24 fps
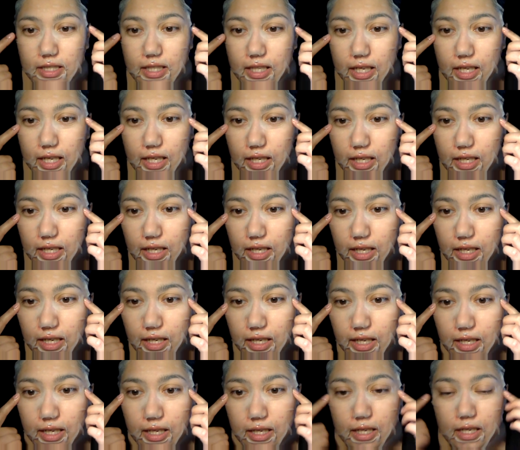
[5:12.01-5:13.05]
like
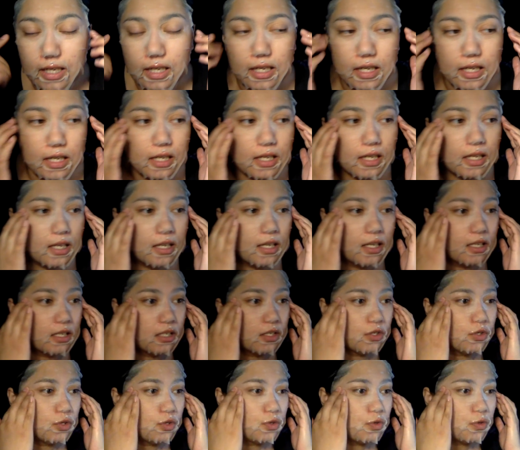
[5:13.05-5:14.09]

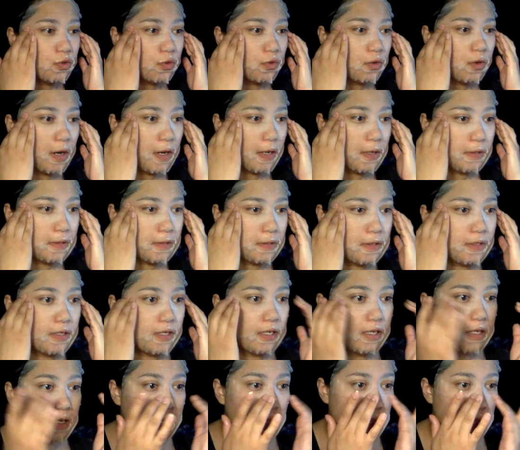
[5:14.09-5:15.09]
drenched.